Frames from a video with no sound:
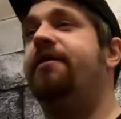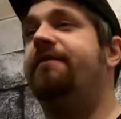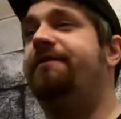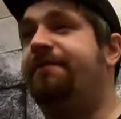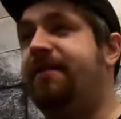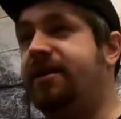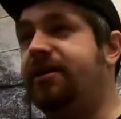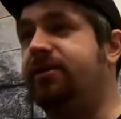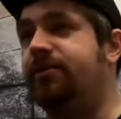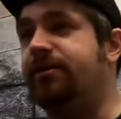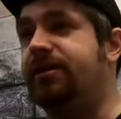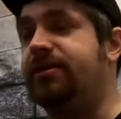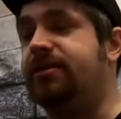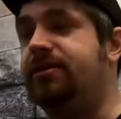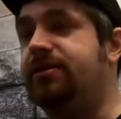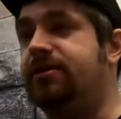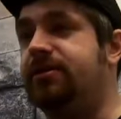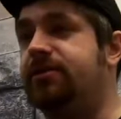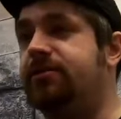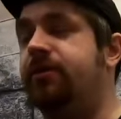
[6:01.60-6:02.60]
Fuck the rest
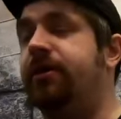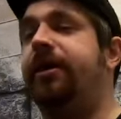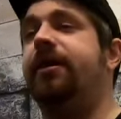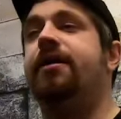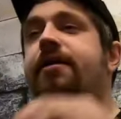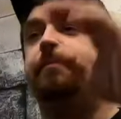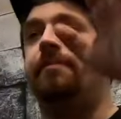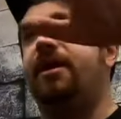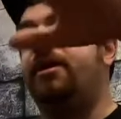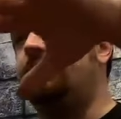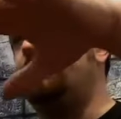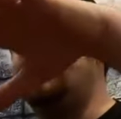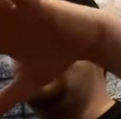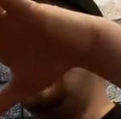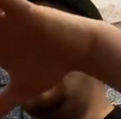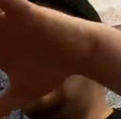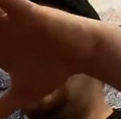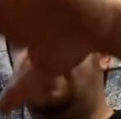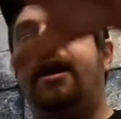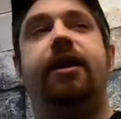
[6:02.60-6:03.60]
of the story. Matthew
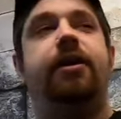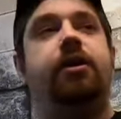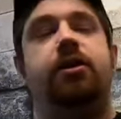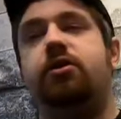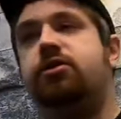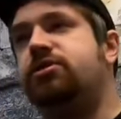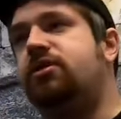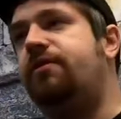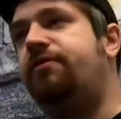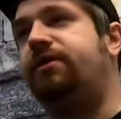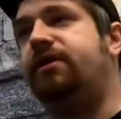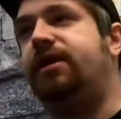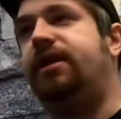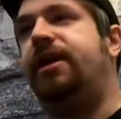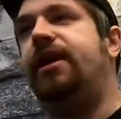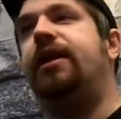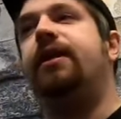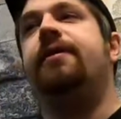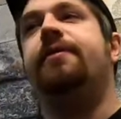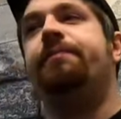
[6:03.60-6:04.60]
McConaughey goes off with the
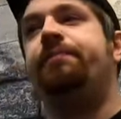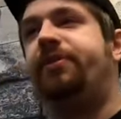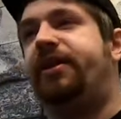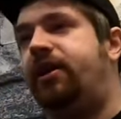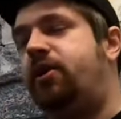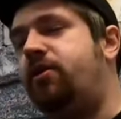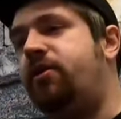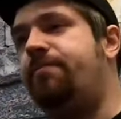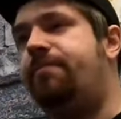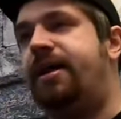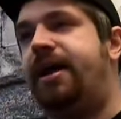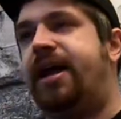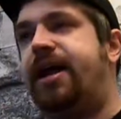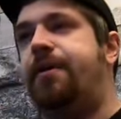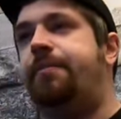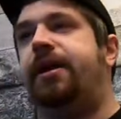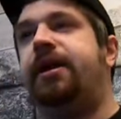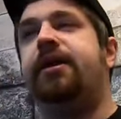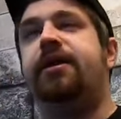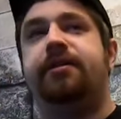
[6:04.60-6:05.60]
kid. They go to
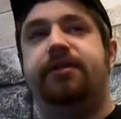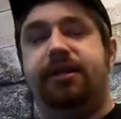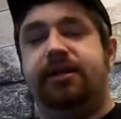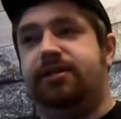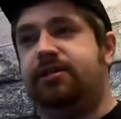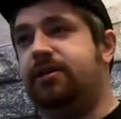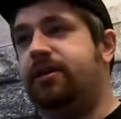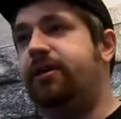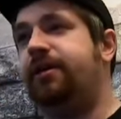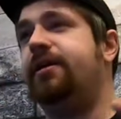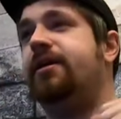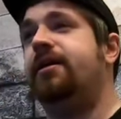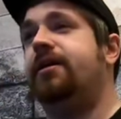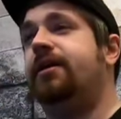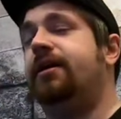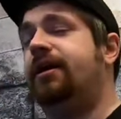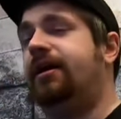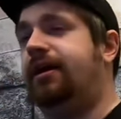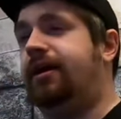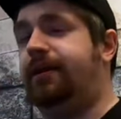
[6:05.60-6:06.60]
Miami. They start
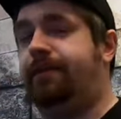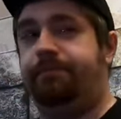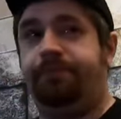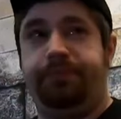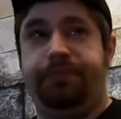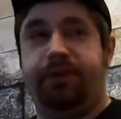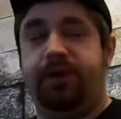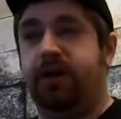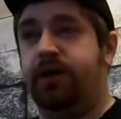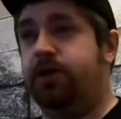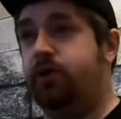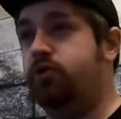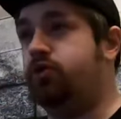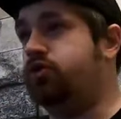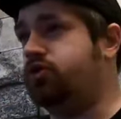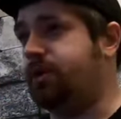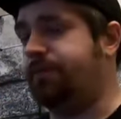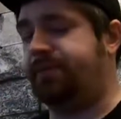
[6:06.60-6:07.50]
uh, a new strip